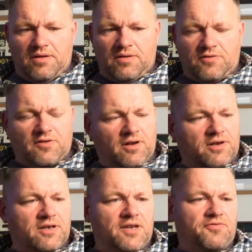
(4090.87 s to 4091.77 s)
there's a lot
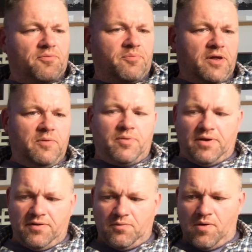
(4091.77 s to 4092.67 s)
of different people
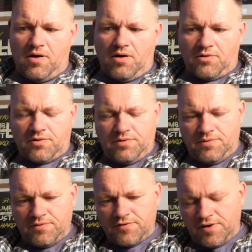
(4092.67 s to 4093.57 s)
in the world.
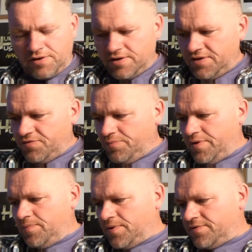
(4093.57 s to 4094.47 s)
There's a lot of different
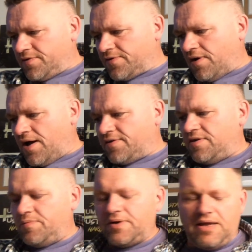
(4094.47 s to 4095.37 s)
people in society,
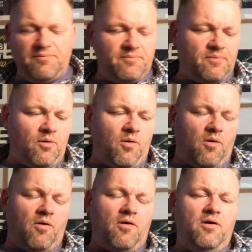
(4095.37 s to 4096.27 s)
but in
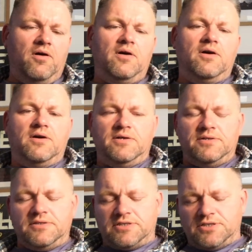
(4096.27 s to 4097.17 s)
more,
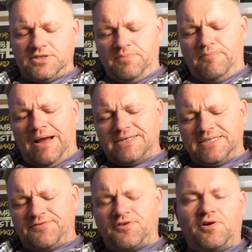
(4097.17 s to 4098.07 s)
there's such a
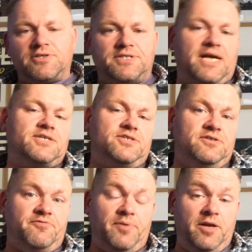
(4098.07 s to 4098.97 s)
massive cross-section
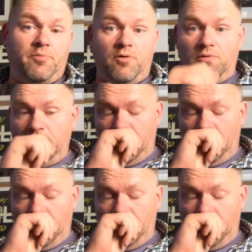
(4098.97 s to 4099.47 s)
of people